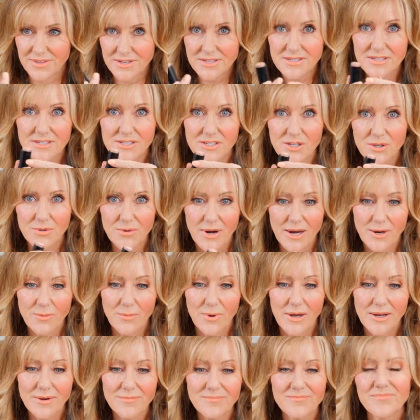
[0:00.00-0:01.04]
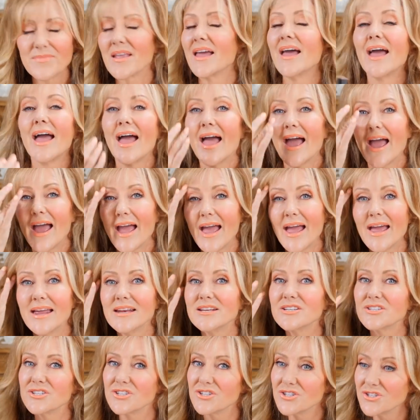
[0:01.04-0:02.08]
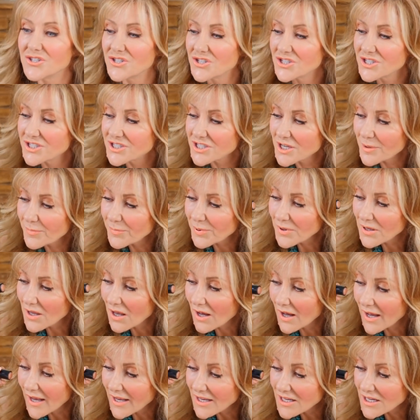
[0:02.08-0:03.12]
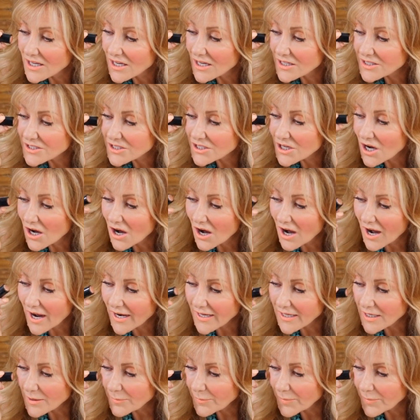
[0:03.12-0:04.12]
this is a great one. And you just apply a tiny